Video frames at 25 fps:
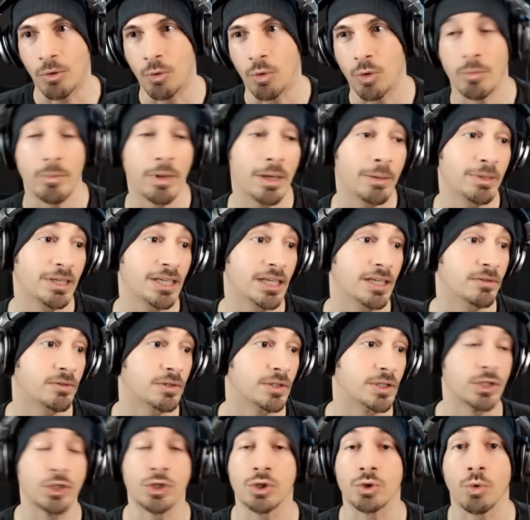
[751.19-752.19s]
or maybe
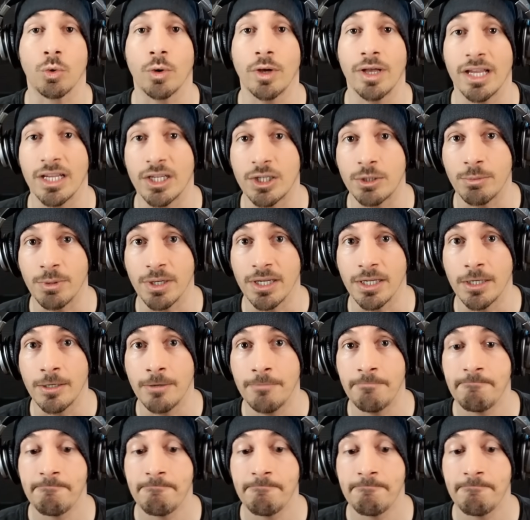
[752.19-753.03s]
even destroy HP,